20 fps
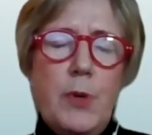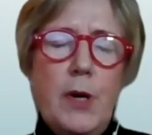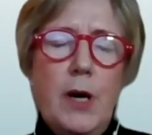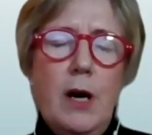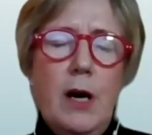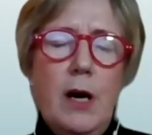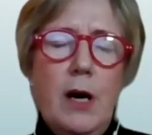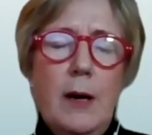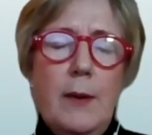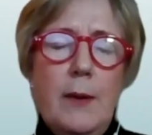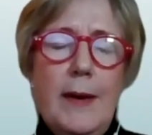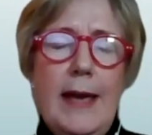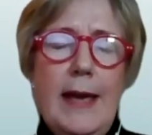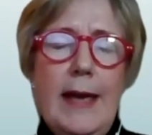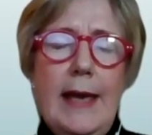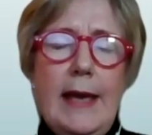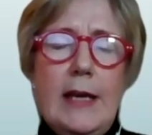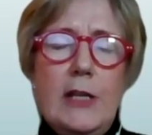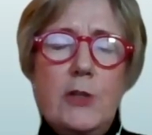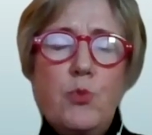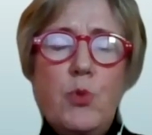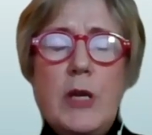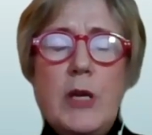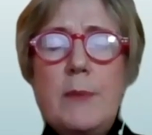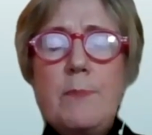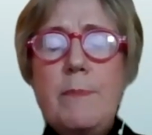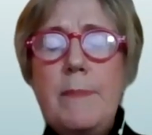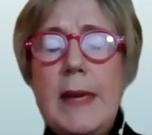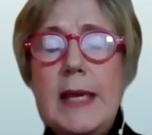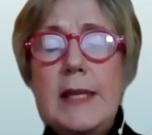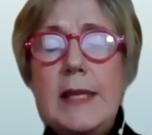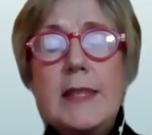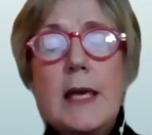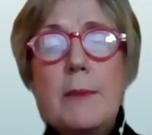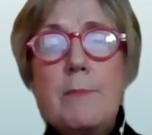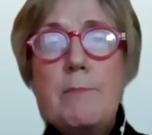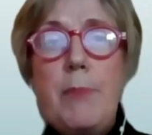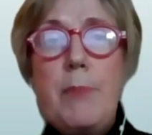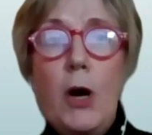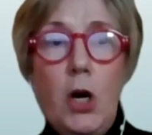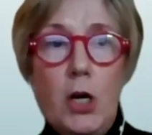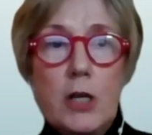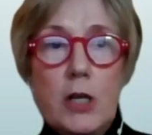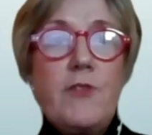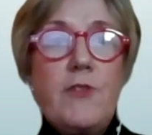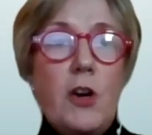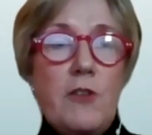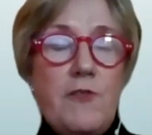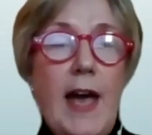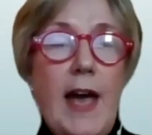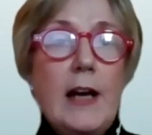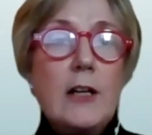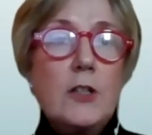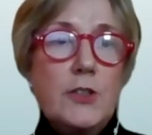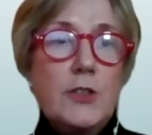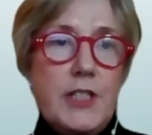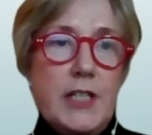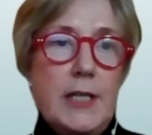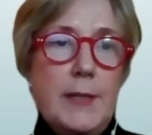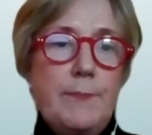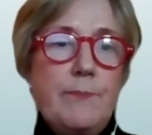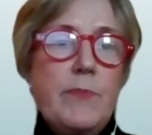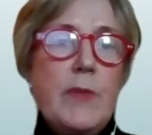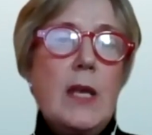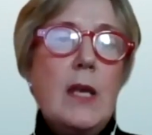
and we made them part of our faculty.